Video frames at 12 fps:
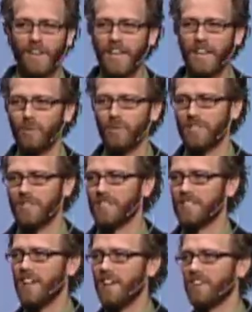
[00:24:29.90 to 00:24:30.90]
And it was in the
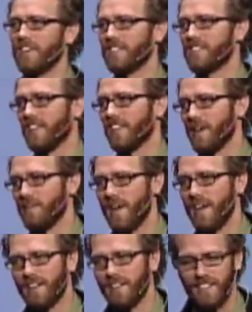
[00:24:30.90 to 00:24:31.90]
70s that
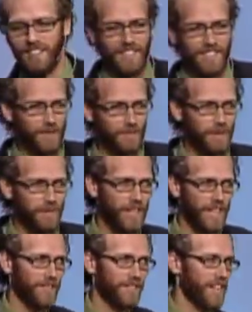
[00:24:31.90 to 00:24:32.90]
they said subliminal
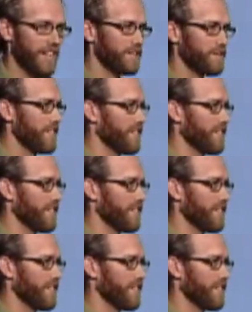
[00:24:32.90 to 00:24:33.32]
advertising,